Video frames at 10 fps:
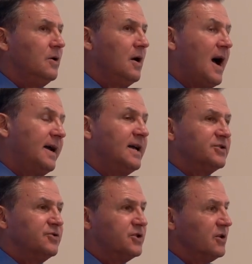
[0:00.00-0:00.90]
I
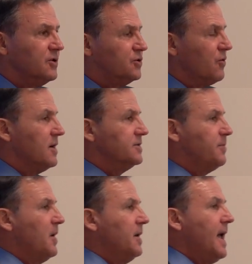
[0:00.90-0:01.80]
guess there's still a
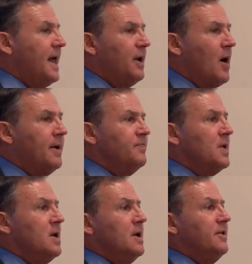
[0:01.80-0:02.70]
trust. But anyway,
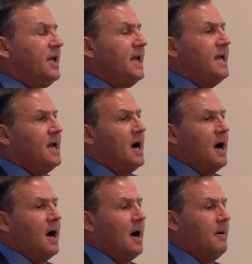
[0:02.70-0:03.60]

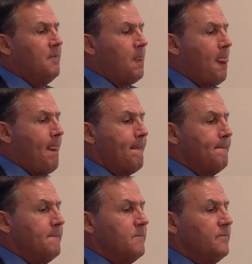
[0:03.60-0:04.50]
so
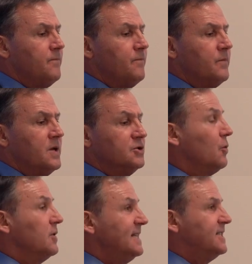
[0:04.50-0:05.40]

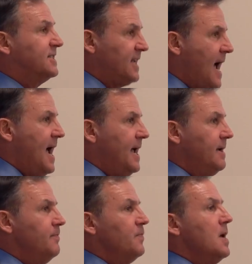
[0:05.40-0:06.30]
let's say
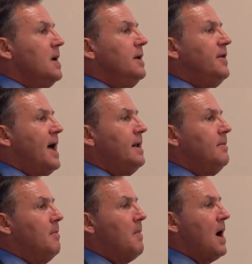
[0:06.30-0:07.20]

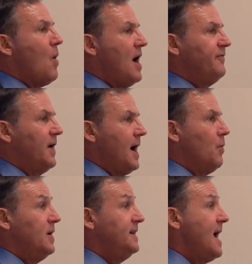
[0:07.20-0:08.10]
that my wife and I
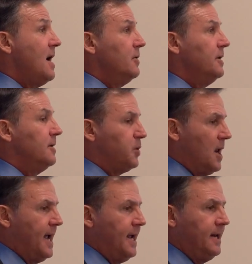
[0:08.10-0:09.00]
went down in a
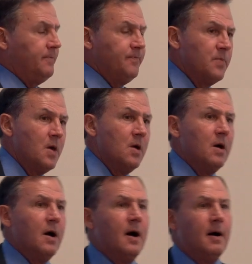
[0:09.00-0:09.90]
plane
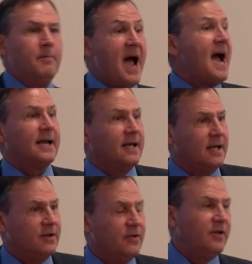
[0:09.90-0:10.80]
back
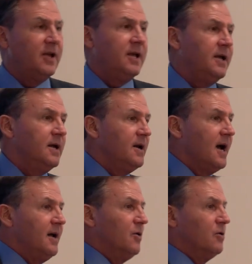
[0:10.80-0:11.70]
in the
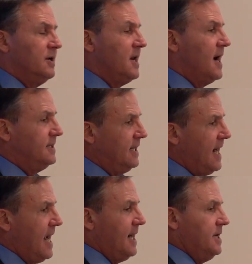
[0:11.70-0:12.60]
early
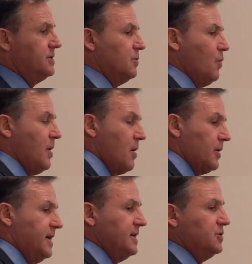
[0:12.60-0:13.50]
1980s when our
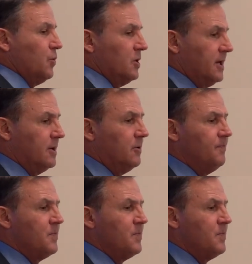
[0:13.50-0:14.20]
kids were little.